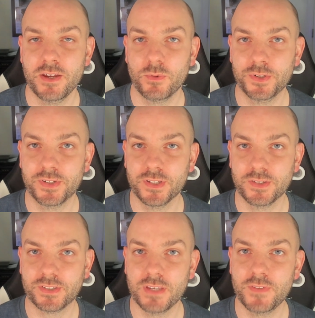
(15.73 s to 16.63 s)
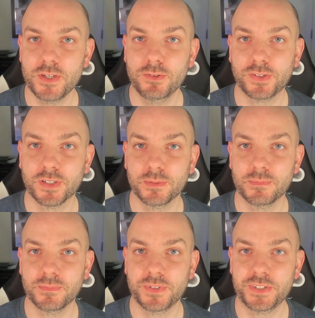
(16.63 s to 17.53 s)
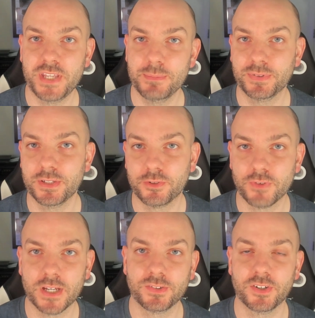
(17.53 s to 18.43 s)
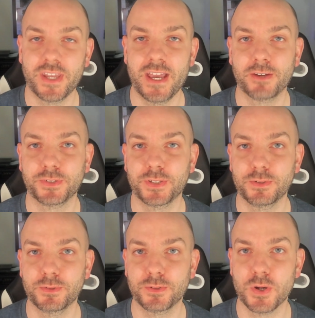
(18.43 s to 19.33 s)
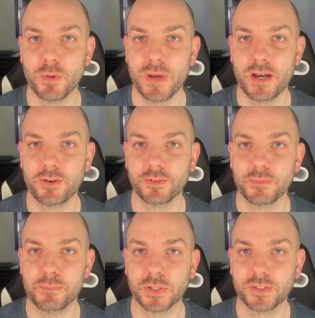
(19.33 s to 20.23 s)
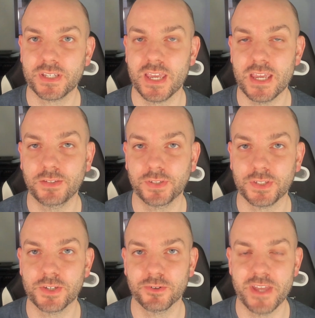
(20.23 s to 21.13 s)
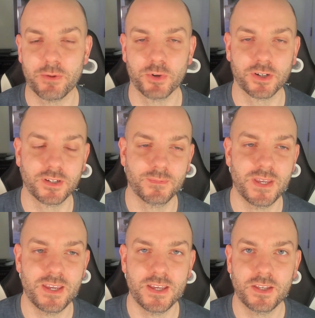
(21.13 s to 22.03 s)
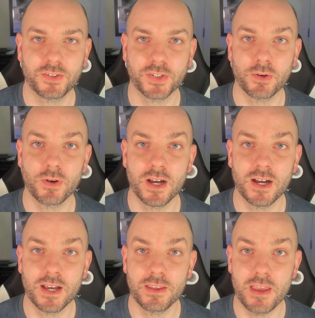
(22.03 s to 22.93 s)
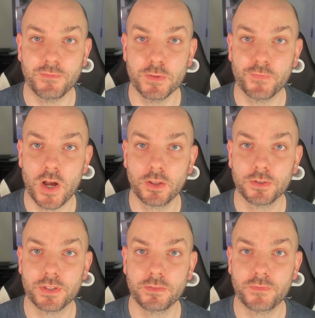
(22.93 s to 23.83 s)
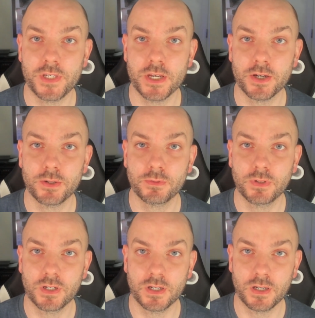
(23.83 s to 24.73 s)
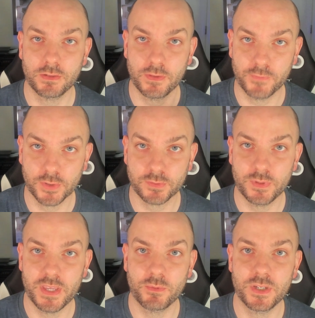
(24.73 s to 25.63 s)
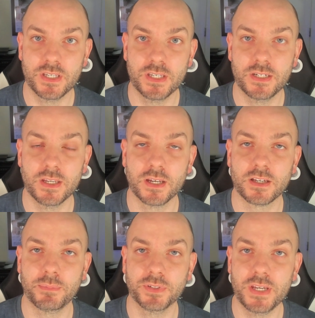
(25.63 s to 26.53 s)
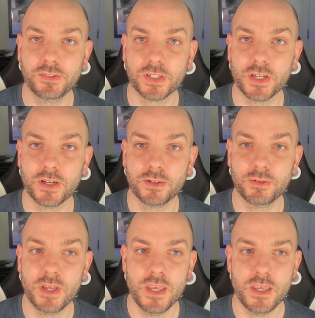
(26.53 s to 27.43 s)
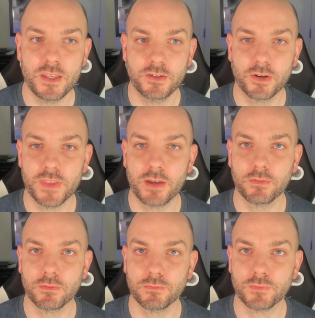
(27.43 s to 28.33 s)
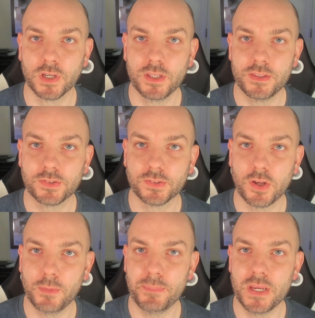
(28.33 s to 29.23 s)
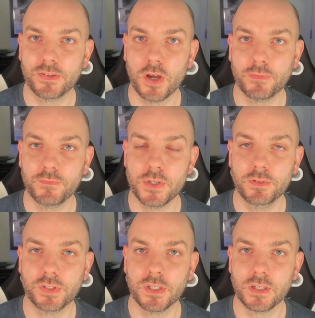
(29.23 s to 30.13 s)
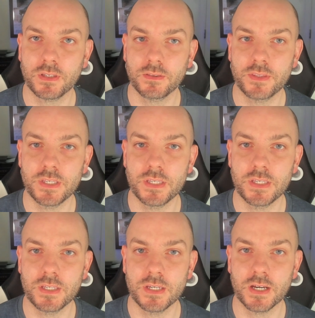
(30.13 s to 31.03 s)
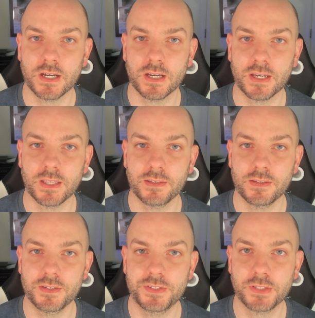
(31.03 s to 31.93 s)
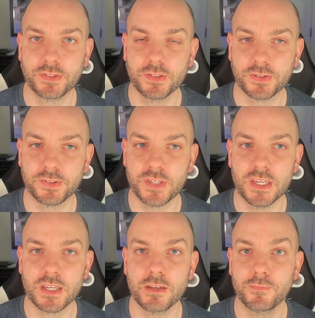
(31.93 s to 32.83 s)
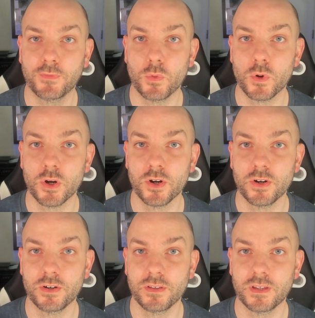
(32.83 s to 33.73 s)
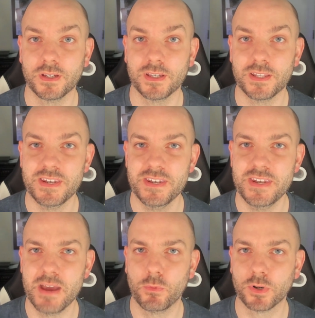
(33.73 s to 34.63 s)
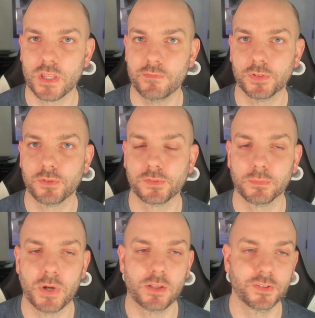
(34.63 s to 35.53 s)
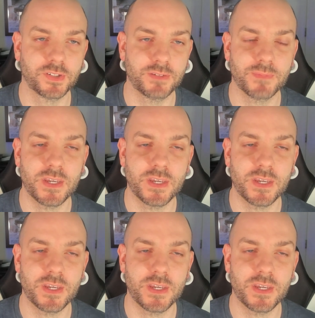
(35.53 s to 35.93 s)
which is giving you some tips and tricks on how to go about building a secure network. So uh, if you followed the video, uh, the first one that we did a couple days ago, you know that really, this is all based off of using the uh, DISA STIG for uh, network infrastructure policy.